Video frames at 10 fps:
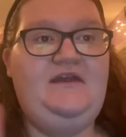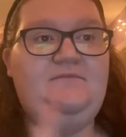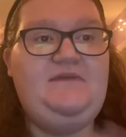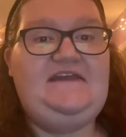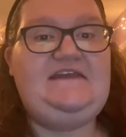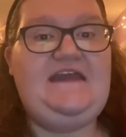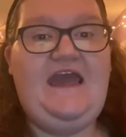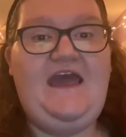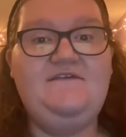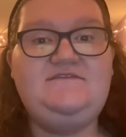
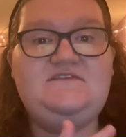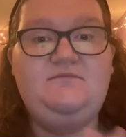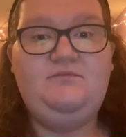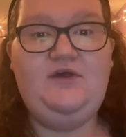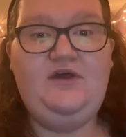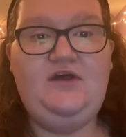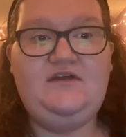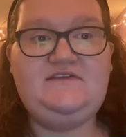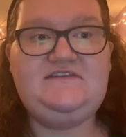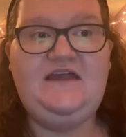PDFs,
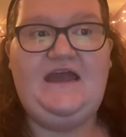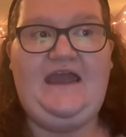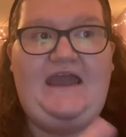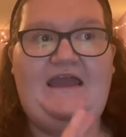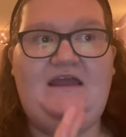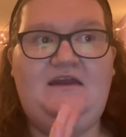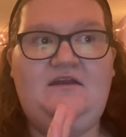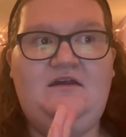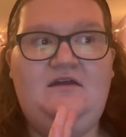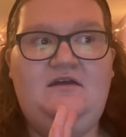books,
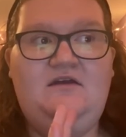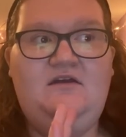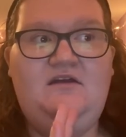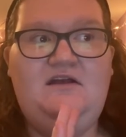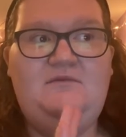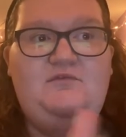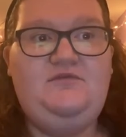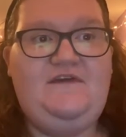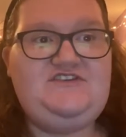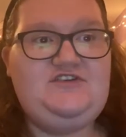and
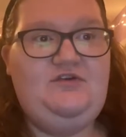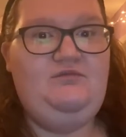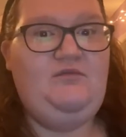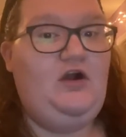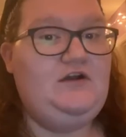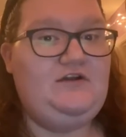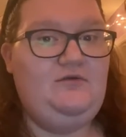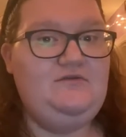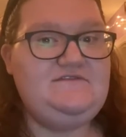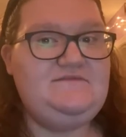professional
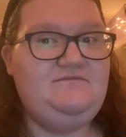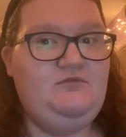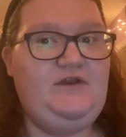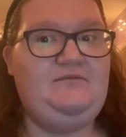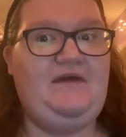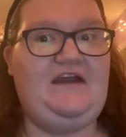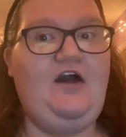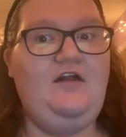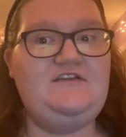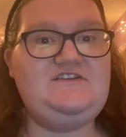articles written by
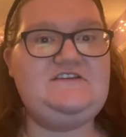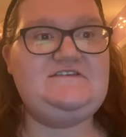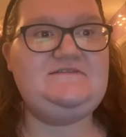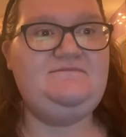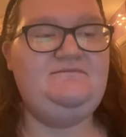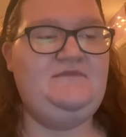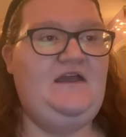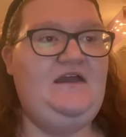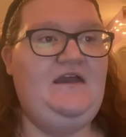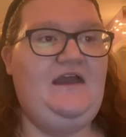colleges
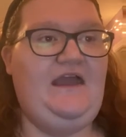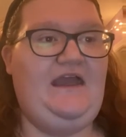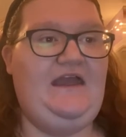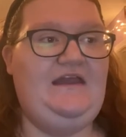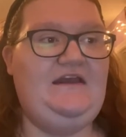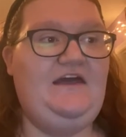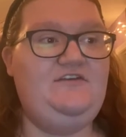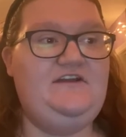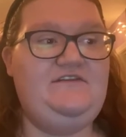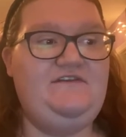and
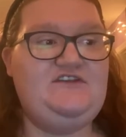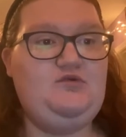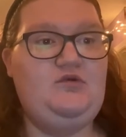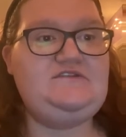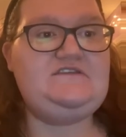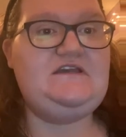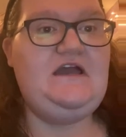other individuals,